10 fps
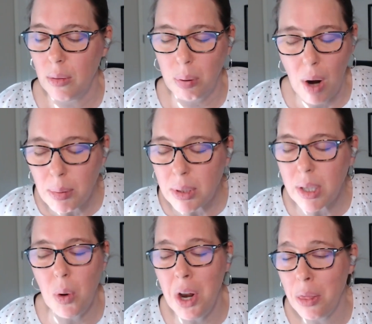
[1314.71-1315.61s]
probably
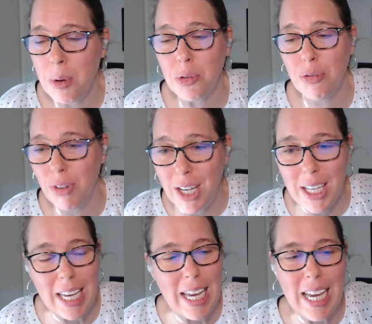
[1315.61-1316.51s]
one of the most
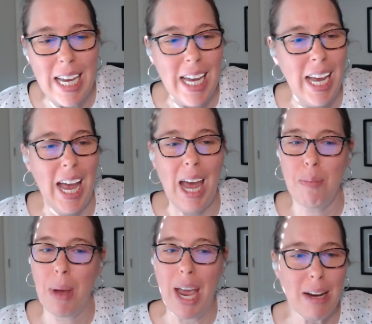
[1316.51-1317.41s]
finicky
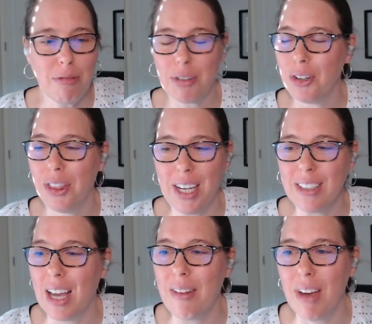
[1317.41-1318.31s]
and painful
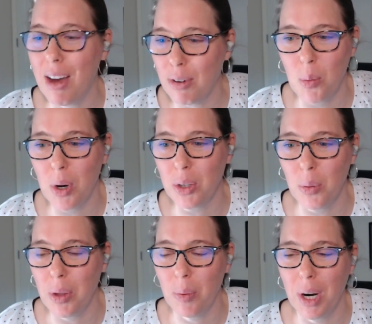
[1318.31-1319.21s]
things I've ever worked
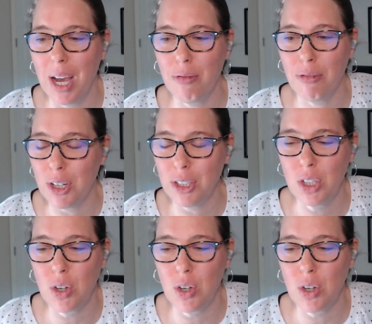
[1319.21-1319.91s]
with. When I first